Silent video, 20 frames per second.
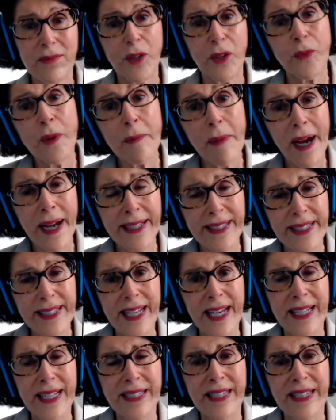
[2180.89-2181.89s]
reminded
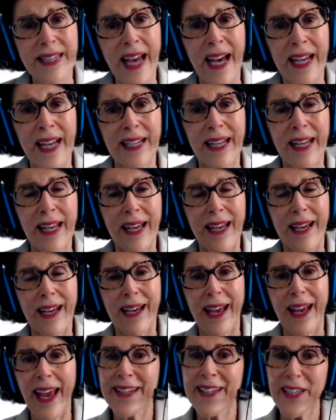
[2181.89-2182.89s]
us that
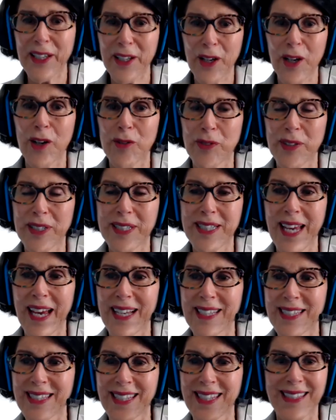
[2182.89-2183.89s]
any COVID
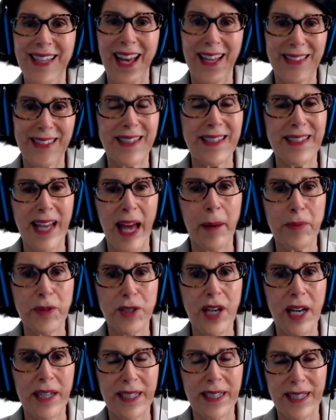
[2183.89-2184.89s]
test is that
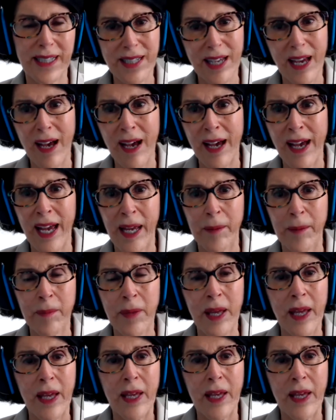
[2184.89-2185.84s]
snapshot in time.